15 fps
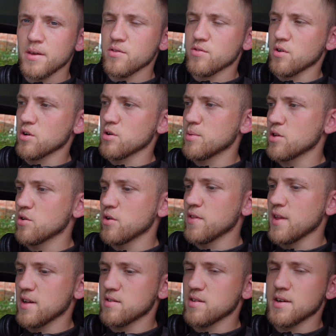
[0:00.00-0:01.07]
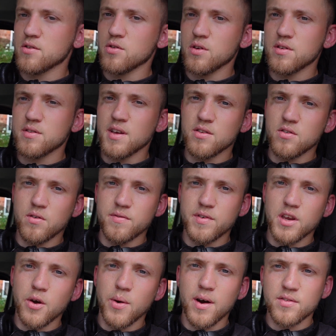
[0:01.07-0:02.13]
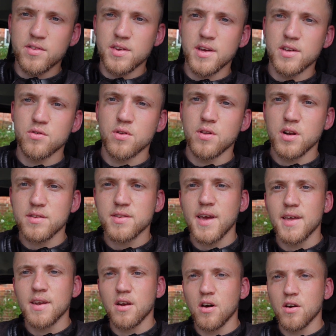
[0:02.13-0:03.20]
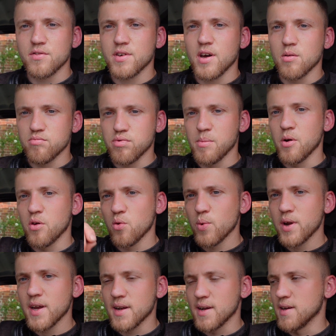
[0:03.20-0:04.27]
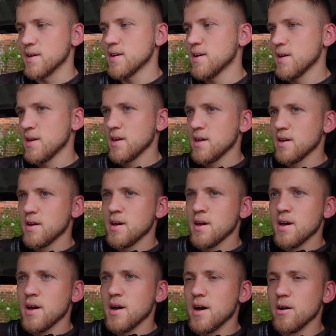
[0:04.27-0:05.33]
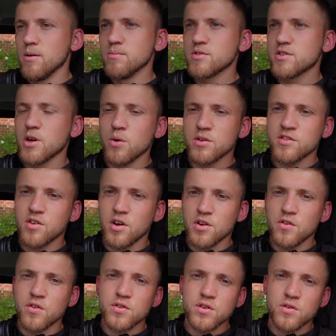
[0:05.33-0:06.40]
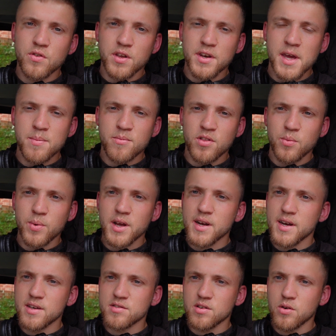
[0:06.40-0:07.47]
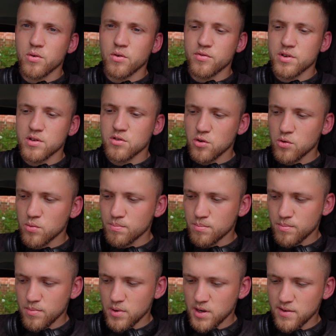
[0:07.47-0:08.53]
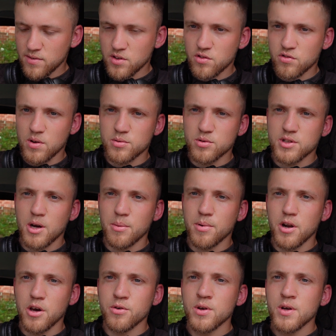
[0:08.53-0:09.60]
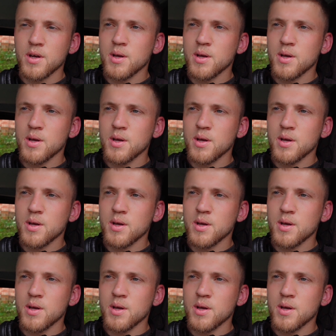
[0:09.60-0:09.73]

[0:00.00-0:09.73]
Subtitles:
So I'm going to be doing that today, doing a TikTok video out of today, doing a day in the life to help promote the weekly. Still undecided on the name for the weekly, so obviously do leave a description down below.